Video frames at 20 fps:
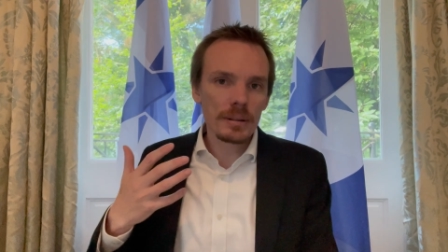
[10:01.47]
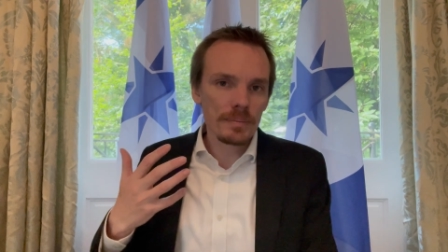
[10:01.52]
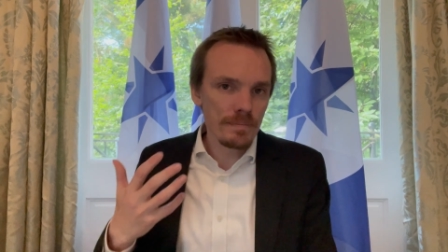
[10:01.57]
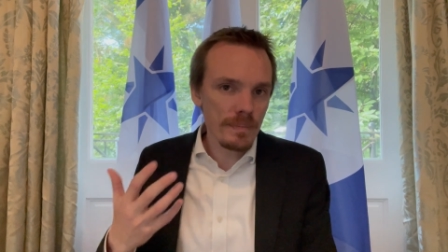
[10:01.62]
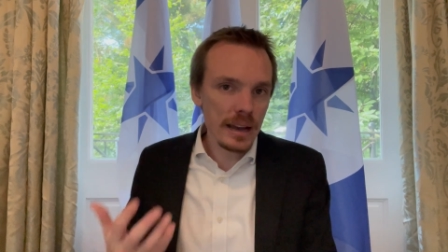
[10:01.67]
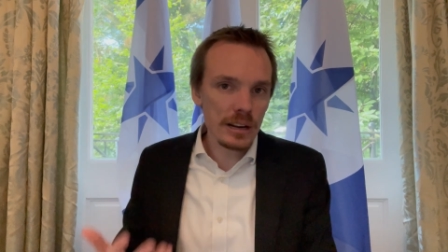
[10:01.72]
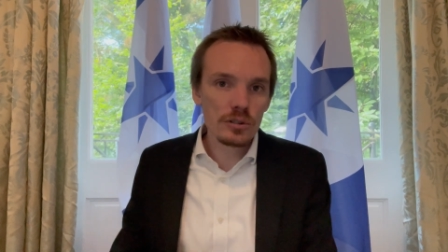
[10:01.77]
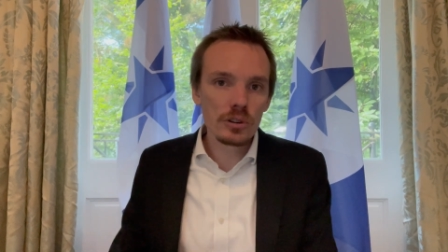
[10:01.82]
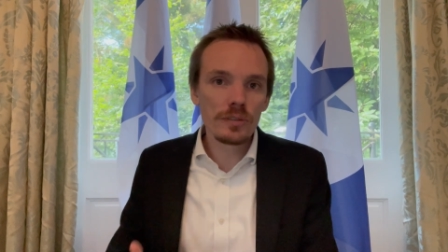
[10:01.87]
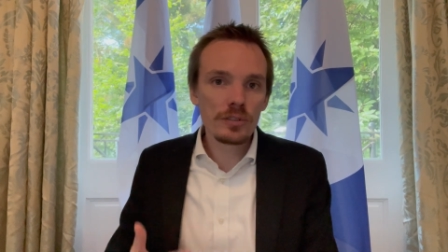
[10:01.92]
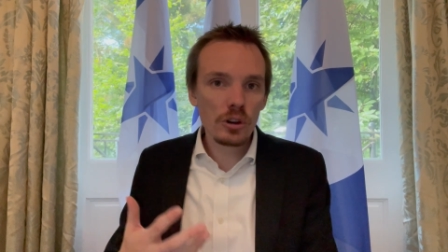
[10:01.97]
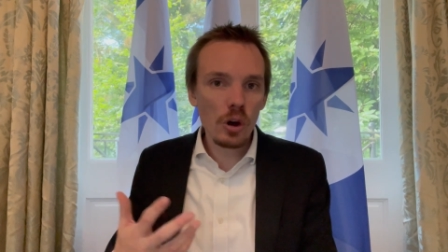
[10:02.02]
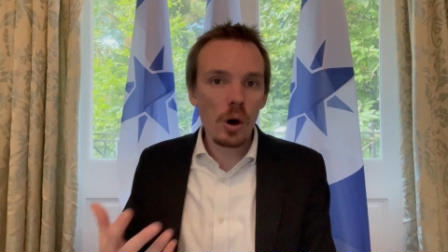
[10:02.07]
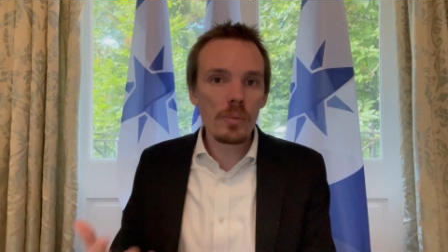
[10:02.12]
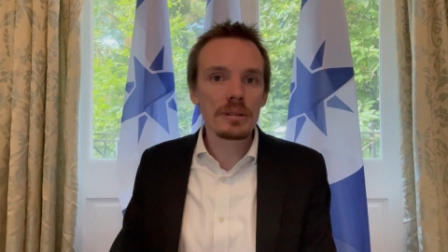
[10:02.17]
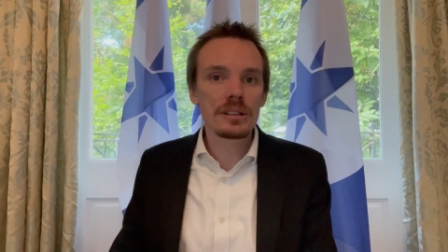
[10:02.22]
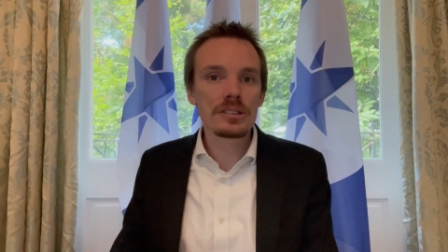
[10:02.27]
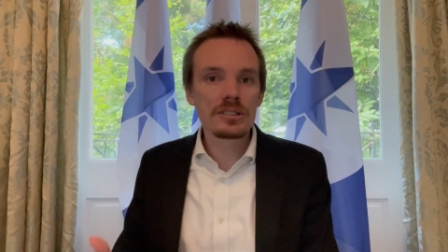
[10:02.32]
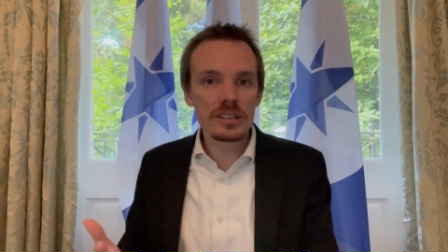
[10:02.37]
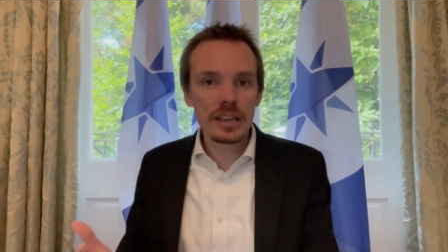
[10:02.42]
matter of
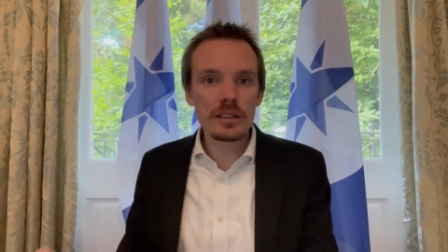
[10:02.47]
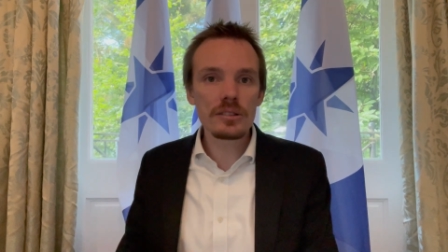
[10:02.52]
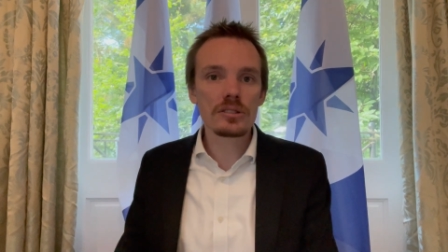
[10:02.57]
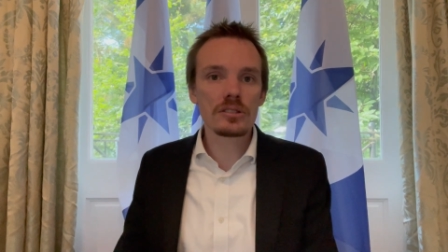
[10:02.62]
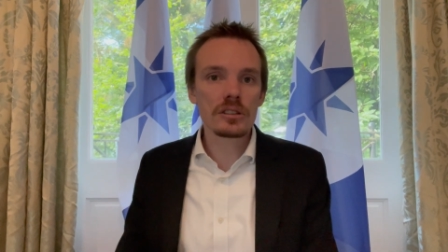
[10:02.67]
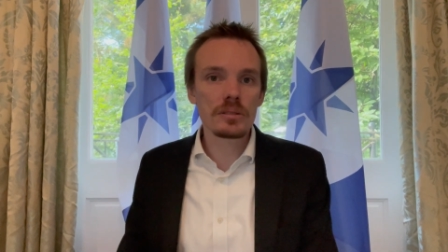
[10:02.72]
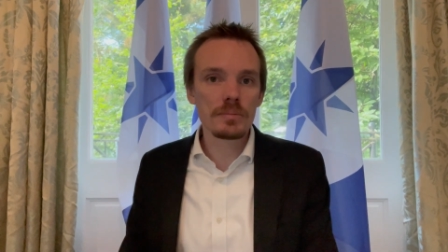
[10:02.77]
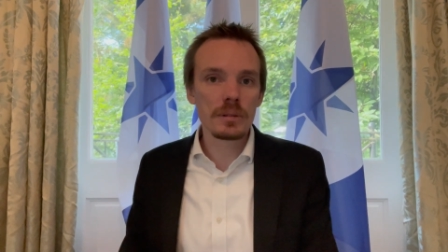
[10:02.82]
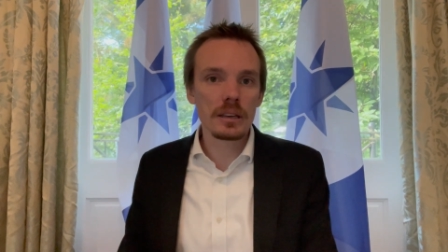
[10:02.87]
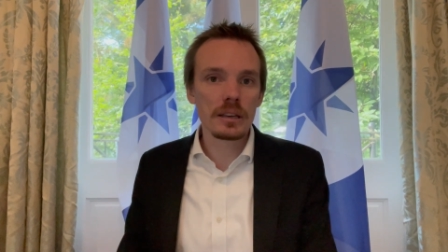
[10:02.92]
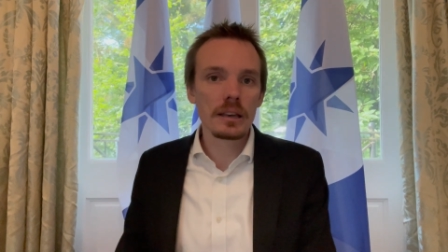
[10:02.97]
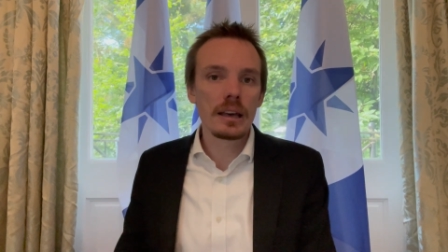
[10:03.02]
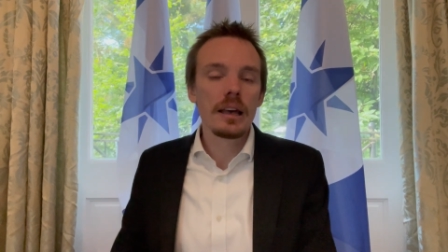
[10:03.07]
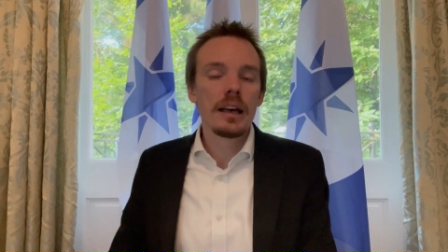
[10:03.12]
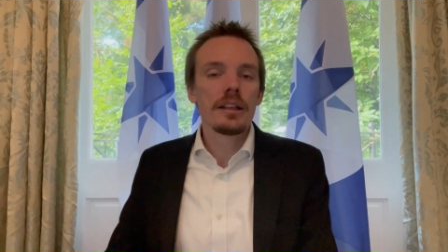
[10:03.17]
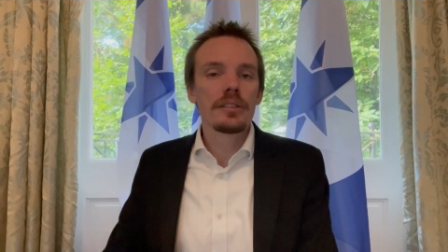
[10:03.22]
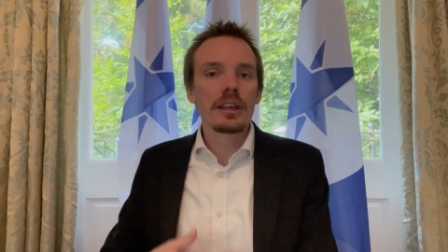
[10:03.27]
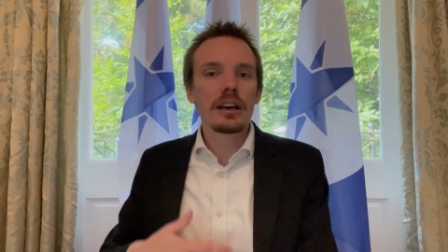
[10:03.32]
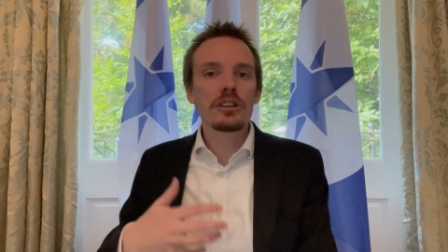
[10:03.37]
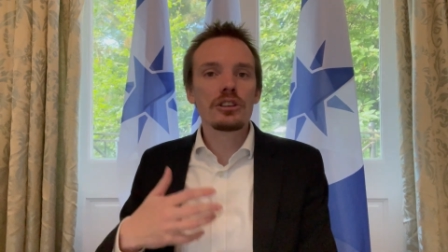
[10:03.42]
common sense to me
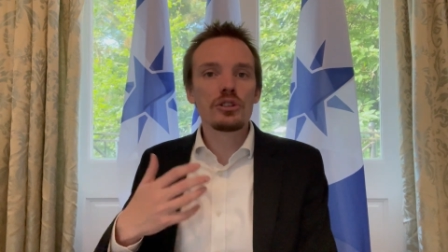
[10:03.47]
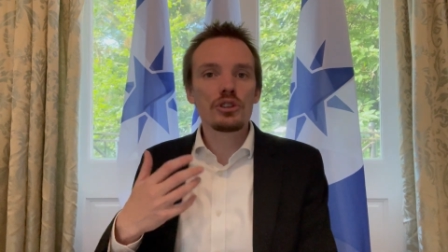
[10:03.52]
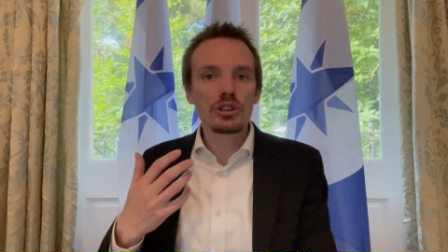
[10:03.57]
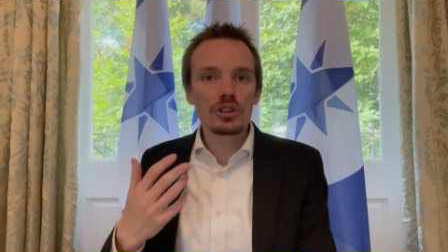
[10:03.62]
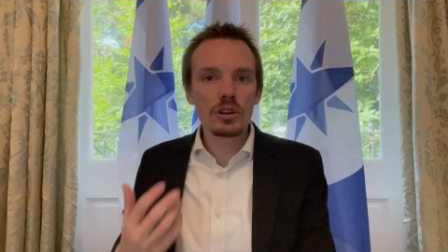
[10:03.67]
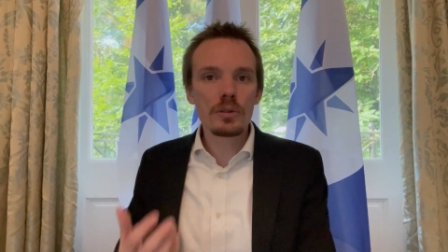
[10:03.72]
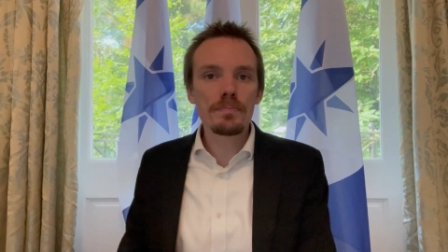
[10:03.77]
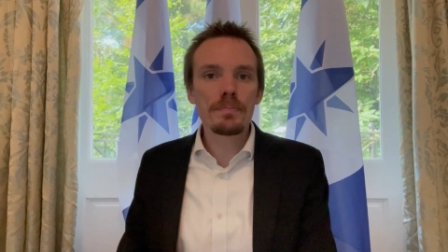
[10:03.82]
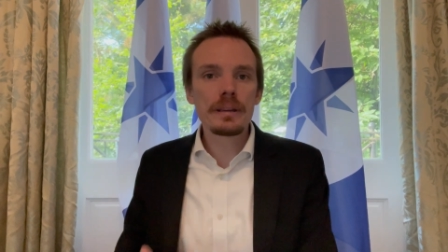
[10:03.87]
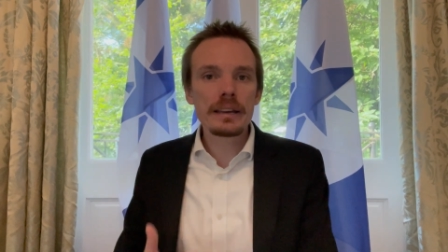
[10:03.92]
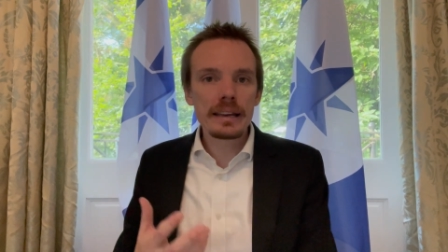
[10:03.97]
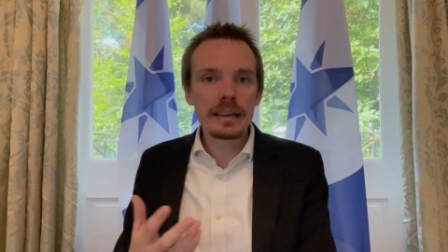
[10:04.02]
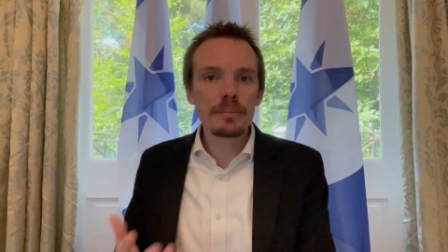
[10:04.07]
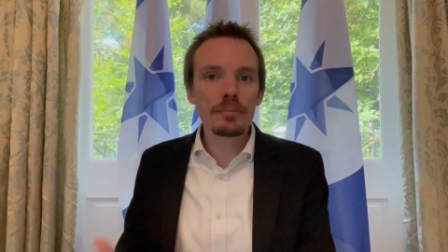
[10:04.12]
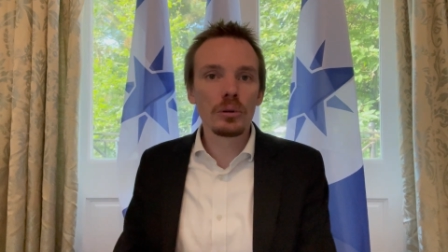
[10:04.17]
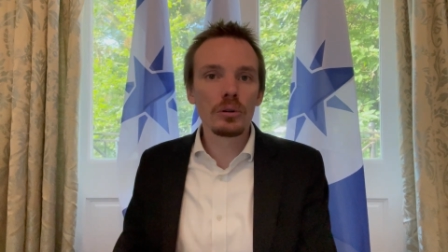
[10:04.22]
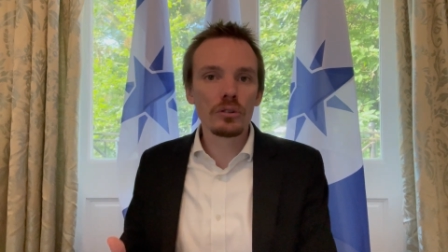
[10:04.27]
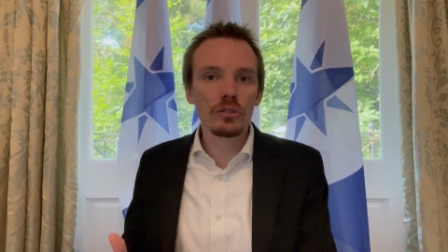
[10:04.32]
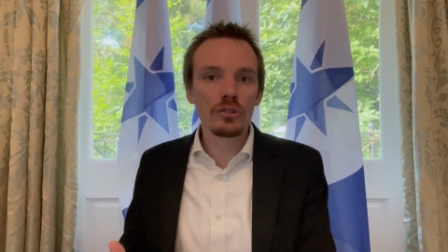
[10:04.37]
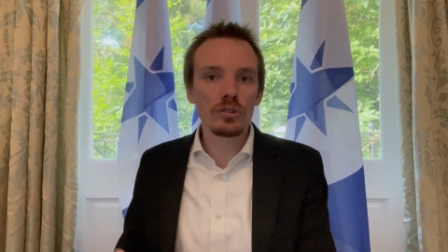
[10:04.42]
that you should be
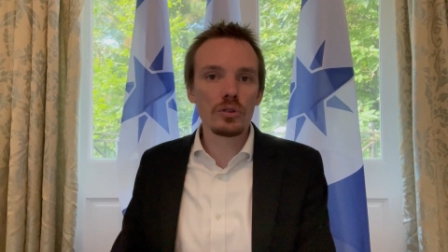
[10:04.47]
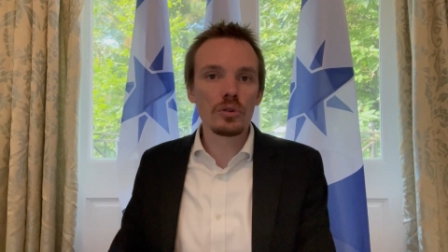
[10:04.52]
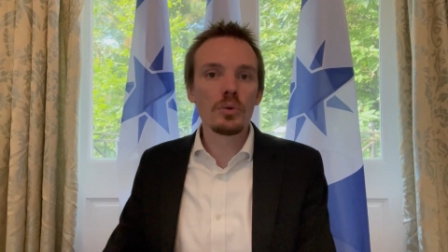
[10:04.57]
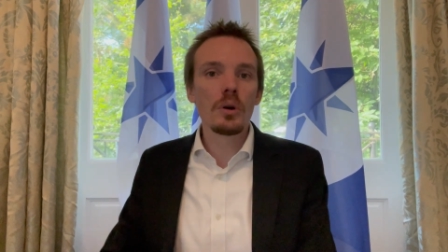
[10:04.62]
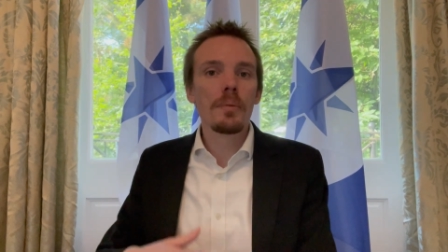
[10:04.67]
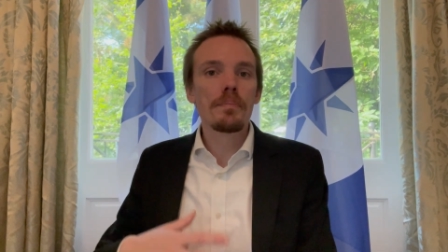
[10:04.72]
able to